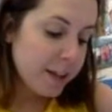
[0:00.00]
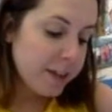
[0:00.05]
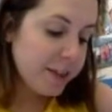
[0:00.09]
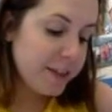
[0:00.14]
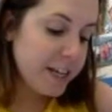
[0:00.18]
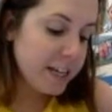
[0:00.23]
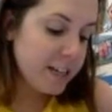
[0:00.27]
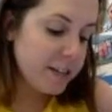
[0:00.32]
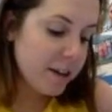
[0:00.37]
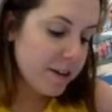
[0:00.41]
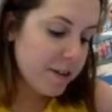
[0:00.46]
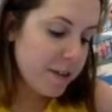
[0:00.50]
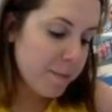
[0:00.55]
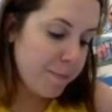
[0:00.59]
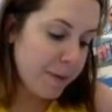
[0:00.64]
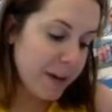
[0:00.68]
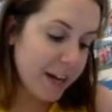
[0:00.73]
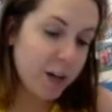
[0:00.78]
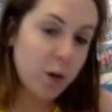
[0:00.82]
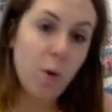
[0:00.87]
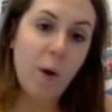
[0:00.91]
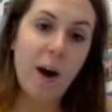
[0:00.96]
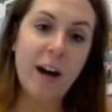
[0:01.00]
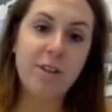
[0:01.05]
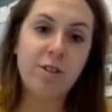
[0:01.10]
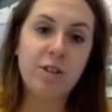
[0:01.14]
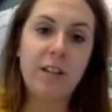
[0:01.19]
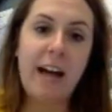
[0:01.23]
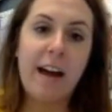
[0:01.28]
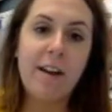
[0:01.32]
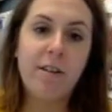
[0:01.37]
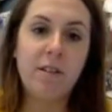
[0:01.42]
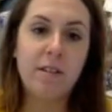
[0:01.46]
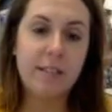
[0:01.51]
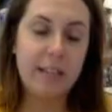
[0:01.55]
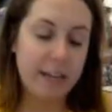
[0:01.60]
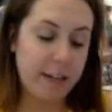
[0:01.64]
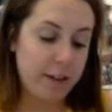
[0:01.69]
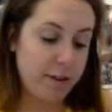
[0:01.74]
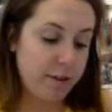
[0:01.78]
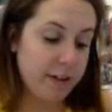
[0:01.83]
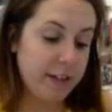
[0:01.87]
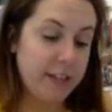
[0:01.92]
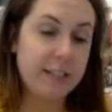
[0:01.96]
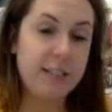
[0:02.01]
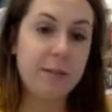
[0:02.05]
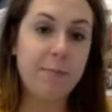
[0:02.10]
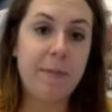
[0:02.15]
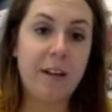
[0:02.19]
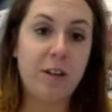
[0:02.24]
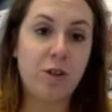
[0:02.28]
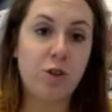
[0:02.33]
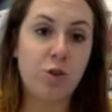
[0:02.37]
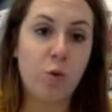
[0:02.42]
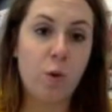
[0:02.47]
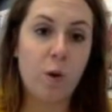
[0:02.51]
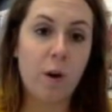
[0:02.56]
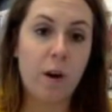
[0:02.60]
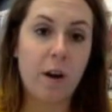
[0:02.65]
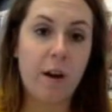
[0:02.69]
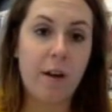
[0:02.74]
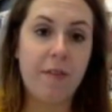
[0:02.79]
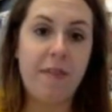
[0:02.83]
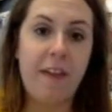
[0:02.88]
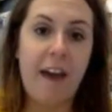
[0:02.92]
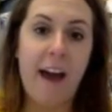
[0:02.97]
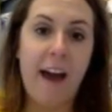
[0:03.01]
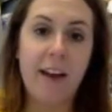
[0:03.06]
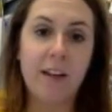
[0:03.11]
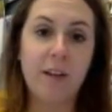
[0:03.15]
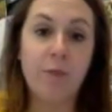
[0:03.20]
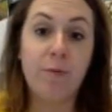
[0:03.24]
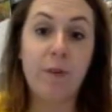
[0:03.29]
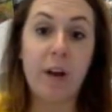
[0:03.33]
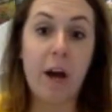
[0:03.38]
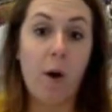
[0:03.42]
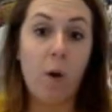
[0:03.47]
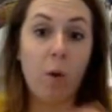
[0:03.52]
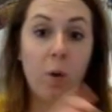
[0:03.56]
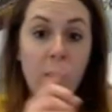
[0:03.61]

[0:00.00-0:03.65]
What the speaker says: These are the big quadrilaterals that you need to make sure that you know.